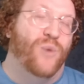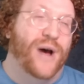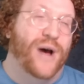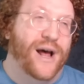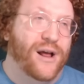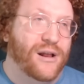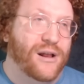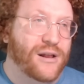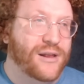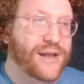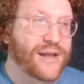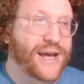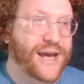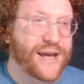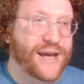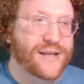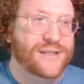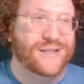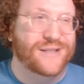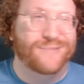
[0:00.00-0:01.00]
Well,
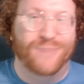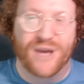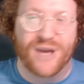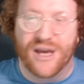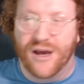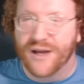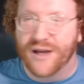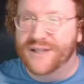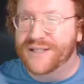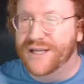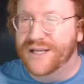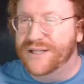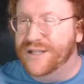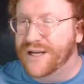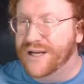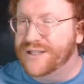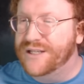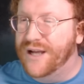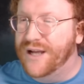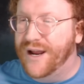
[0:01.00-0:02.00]
it's because it
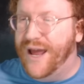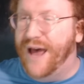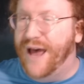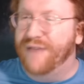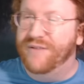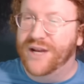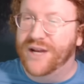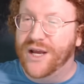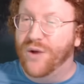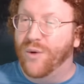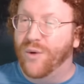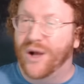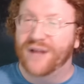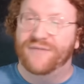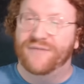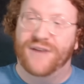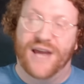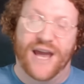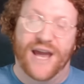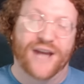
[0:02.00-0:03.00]
does not have any
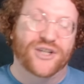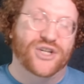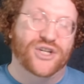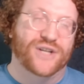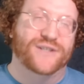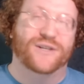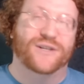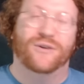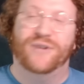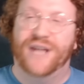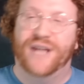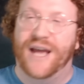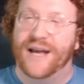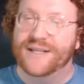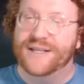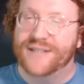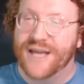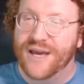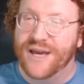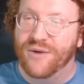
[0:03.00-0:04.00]
qualifications. It only
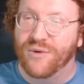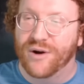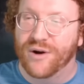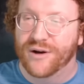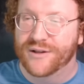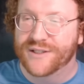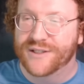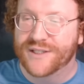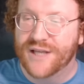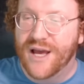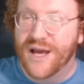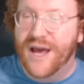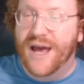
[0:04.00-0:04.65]
has keywords.